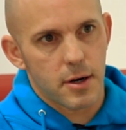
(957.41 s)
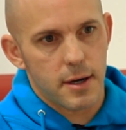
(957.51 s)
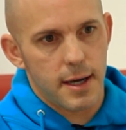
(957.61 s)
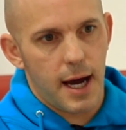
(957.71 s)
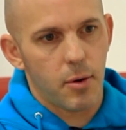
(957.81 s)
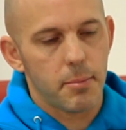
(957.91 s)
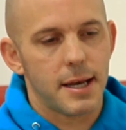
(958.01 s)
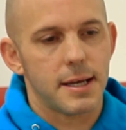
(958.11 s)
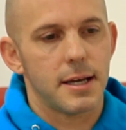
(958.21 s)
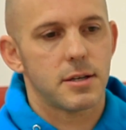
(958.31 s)
and now I'm
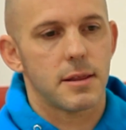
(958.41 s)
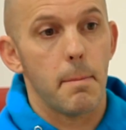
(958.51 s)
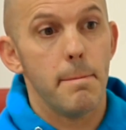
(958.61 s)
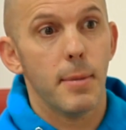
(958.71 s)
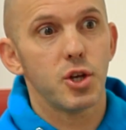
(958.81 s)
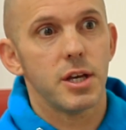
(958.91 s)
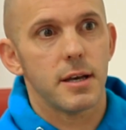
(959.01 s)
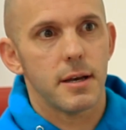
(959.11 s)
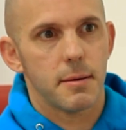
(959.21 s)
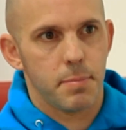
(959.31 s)
getting into the 1
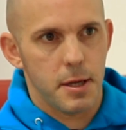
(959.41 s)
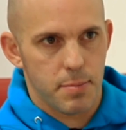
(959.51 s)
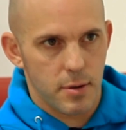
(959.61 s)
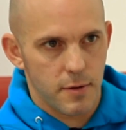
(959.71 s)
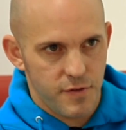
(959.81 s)
million people